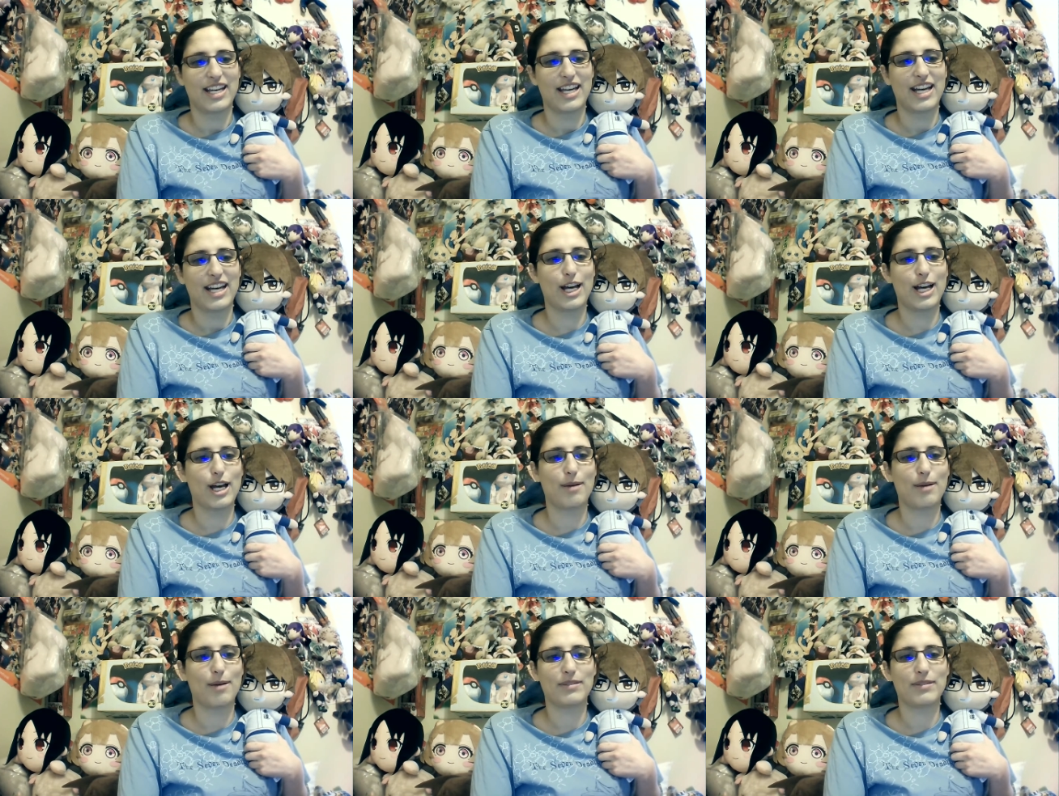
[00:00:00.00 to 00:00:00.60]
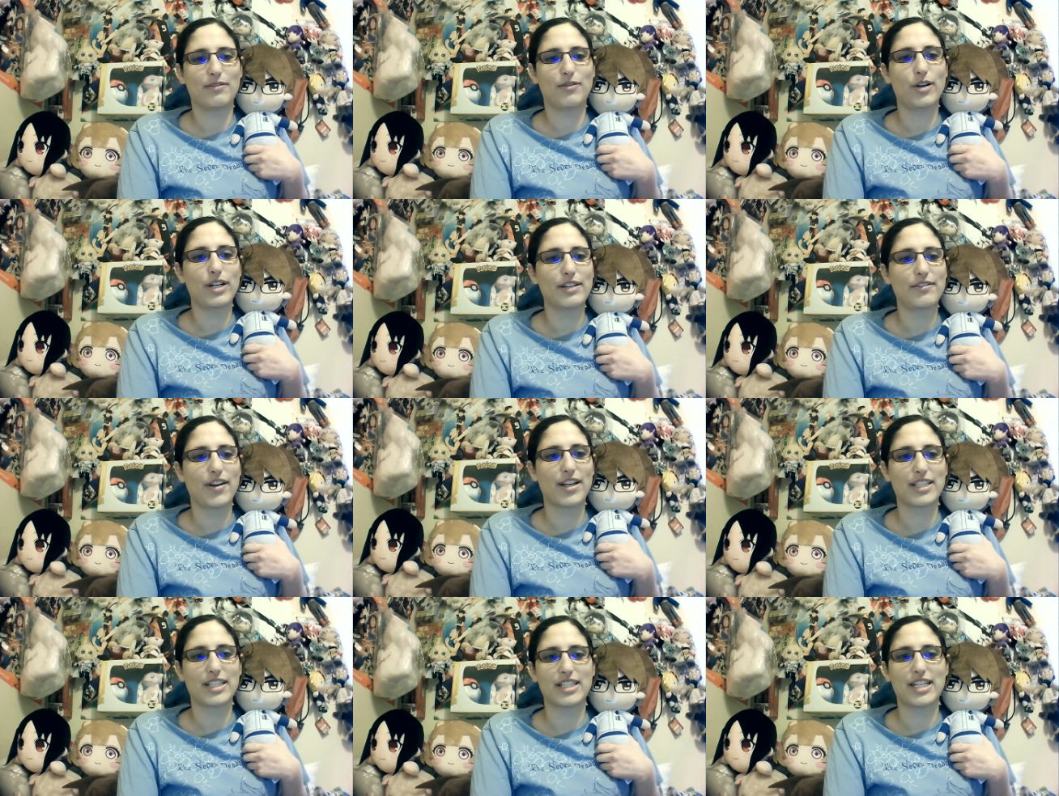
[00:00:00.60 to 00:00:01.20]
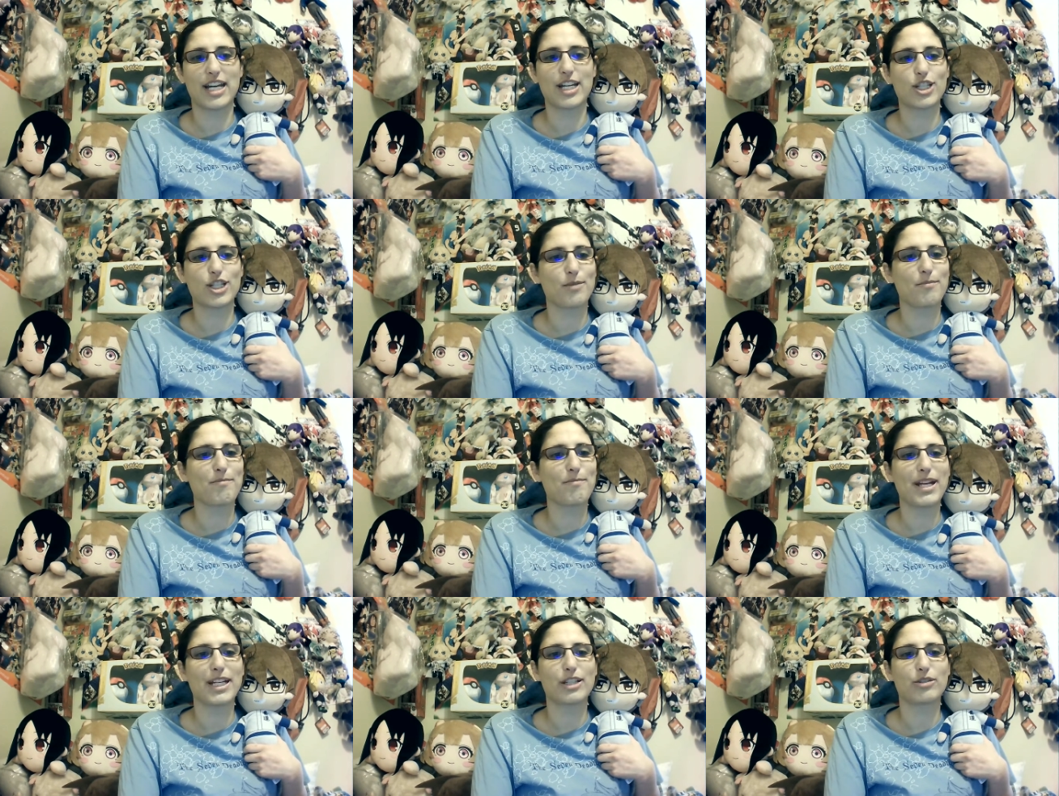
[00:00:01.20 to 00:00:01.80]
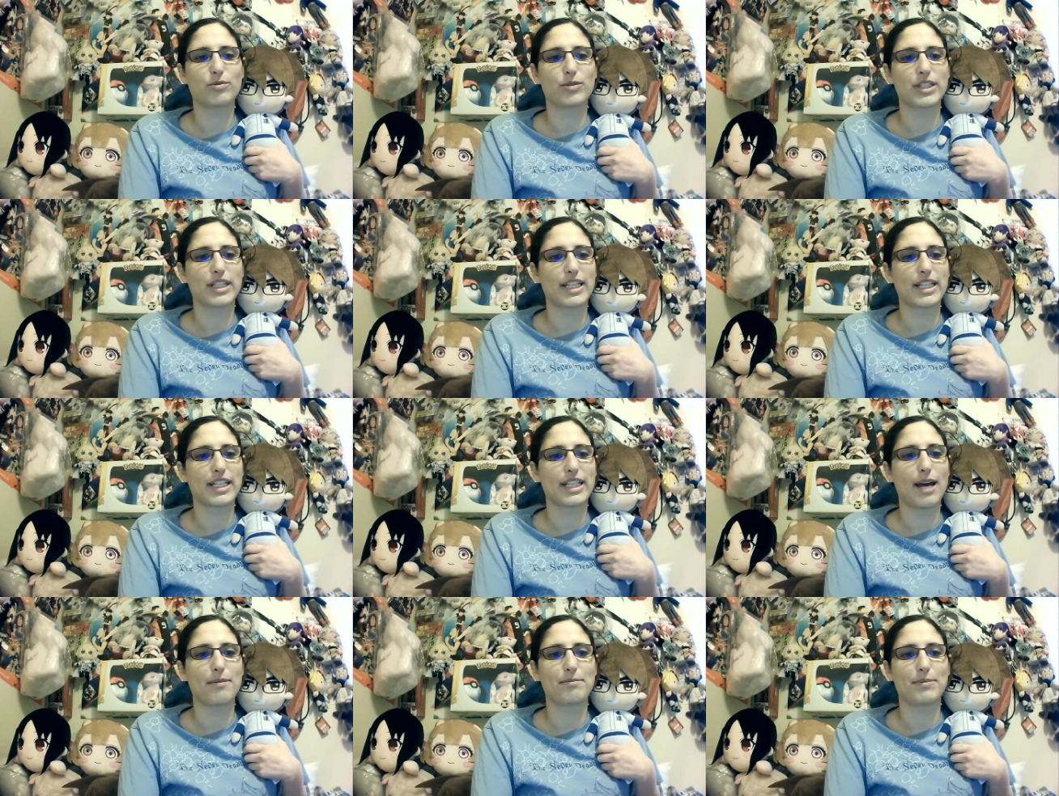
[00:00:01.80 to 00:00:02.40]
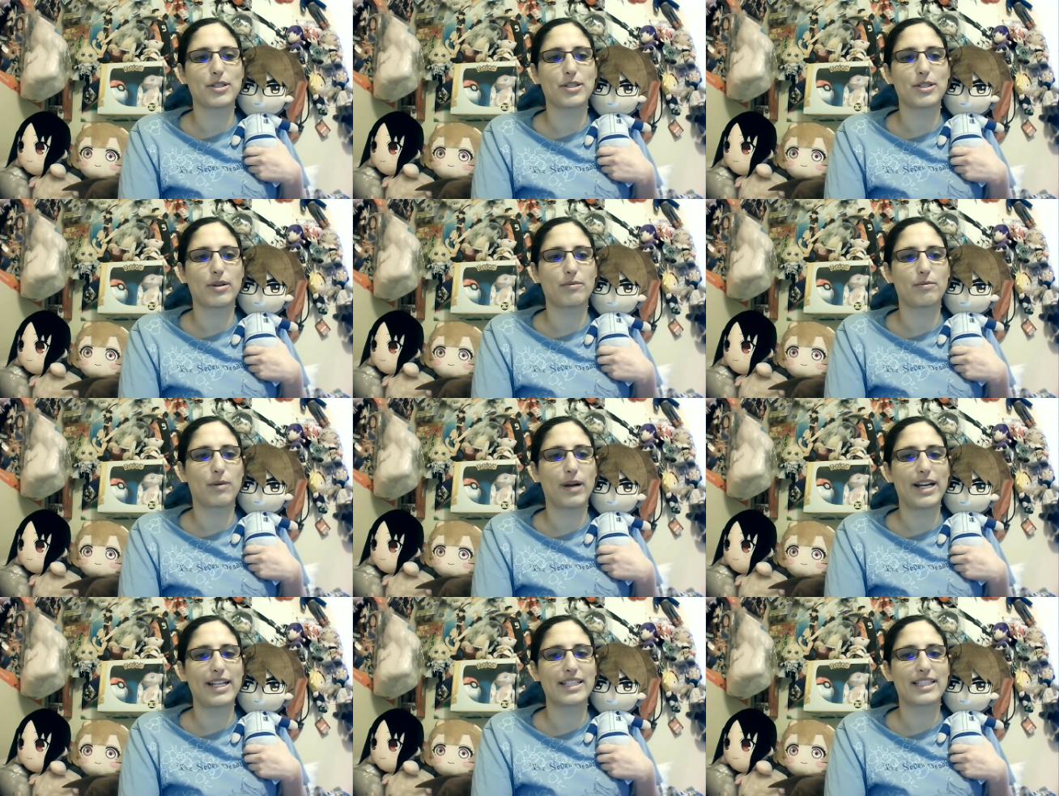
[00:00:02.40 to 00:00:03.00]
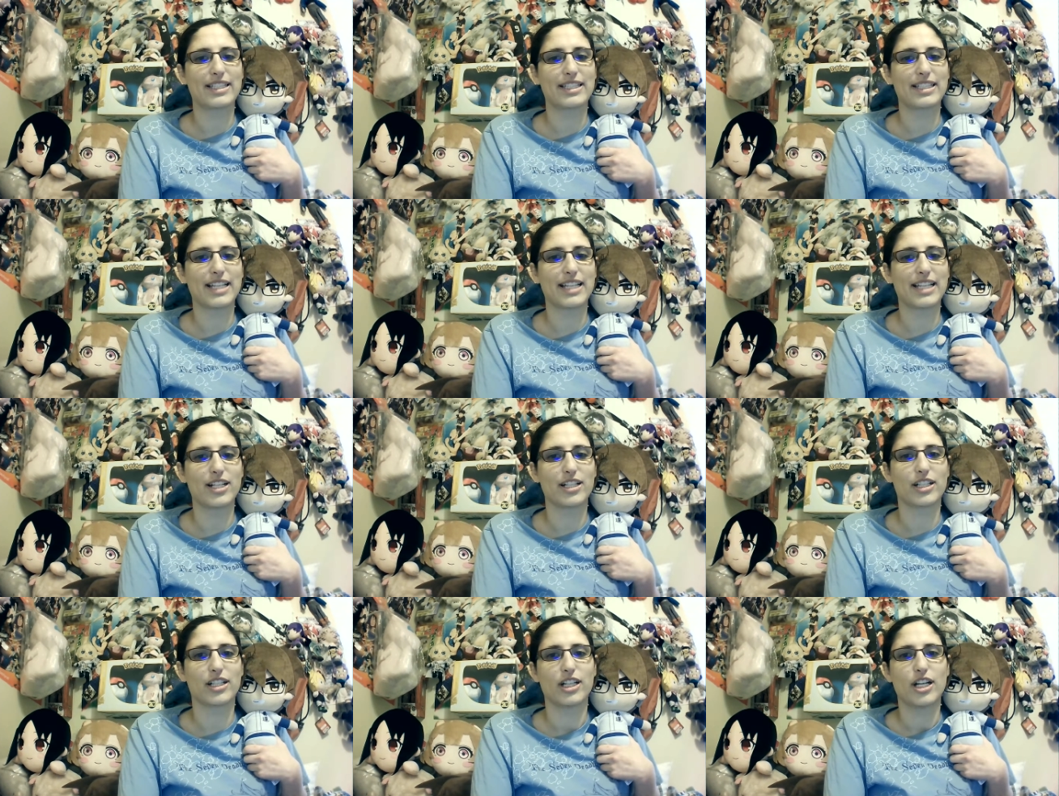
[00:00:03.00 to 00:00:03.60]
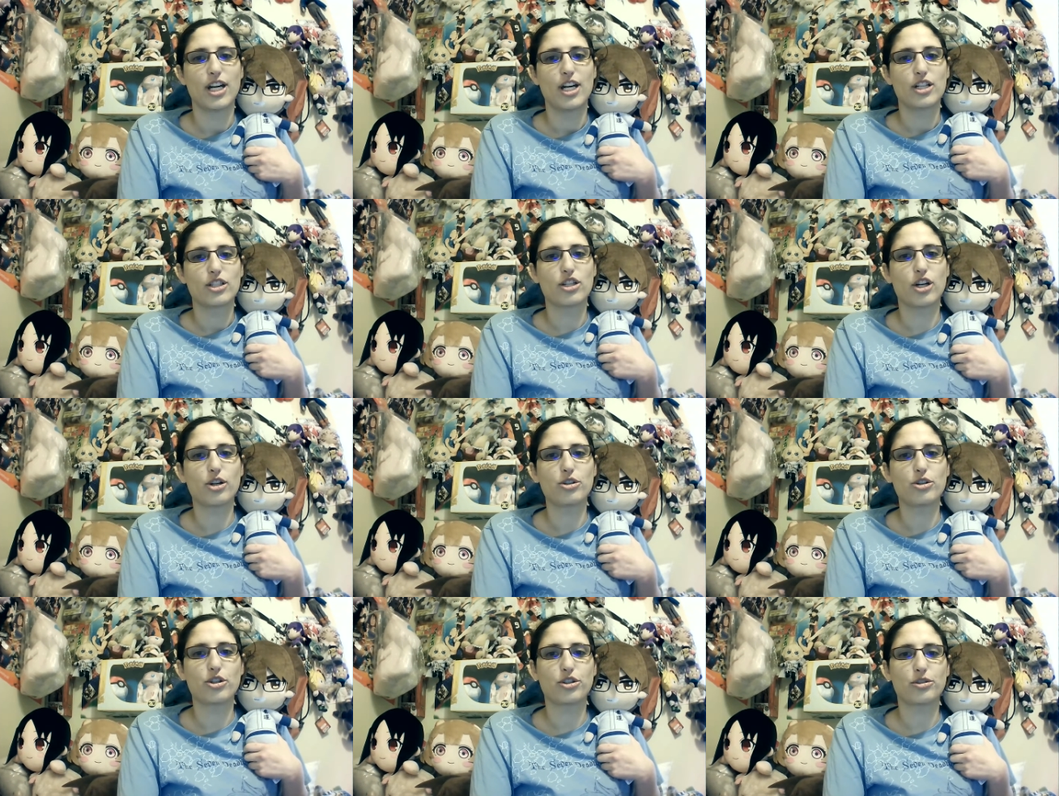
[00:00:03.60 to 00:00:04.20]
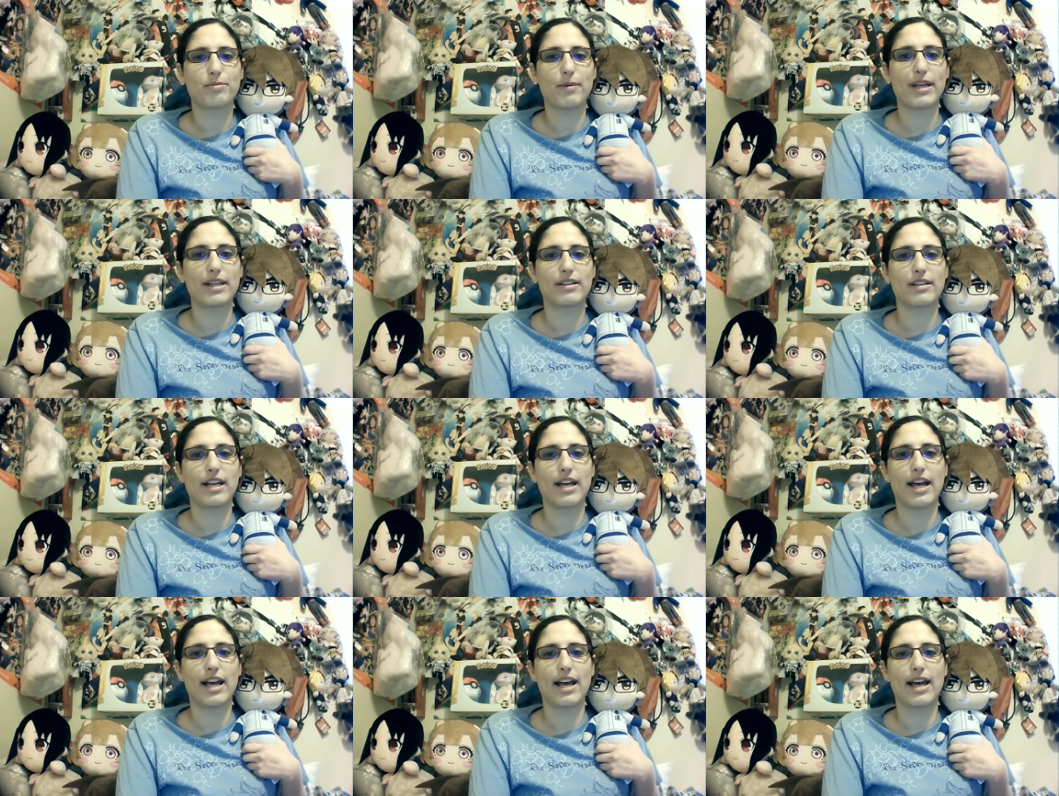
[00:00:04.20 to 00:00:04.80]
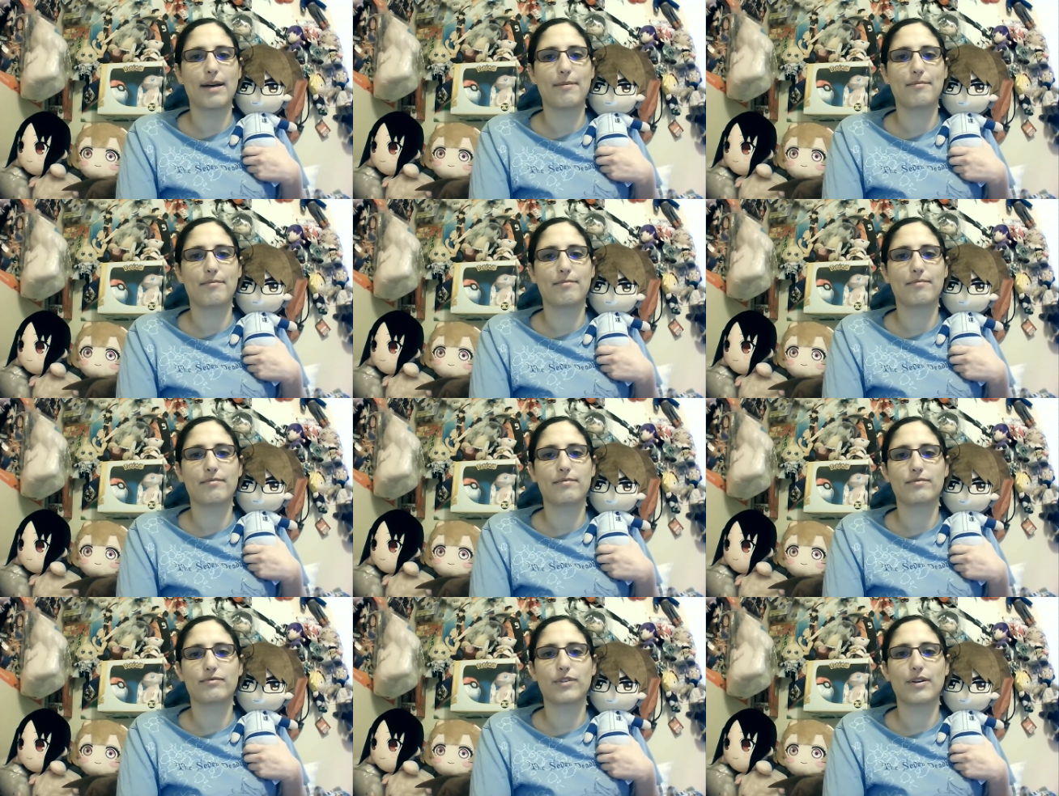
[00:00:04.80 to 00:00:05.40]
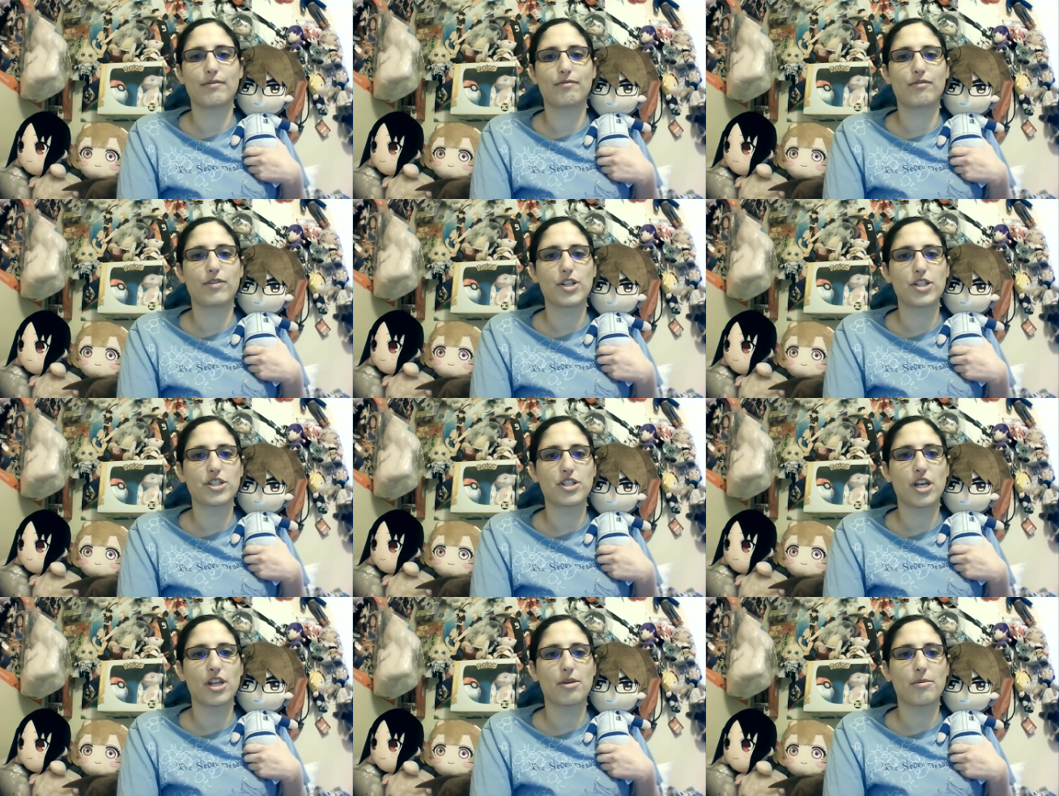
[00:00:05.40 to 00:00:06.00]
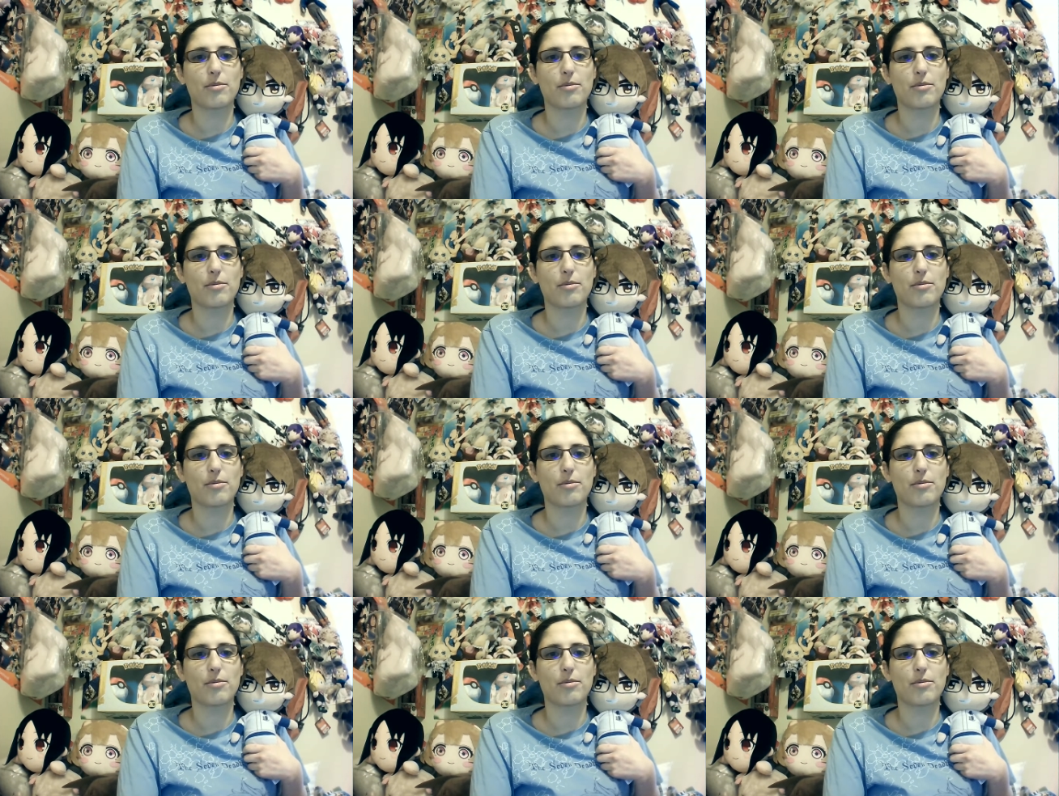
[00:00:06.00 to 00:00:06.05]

Um, devoid of hesitation, made it through the gap between right and center. Tojo sped um, from first all the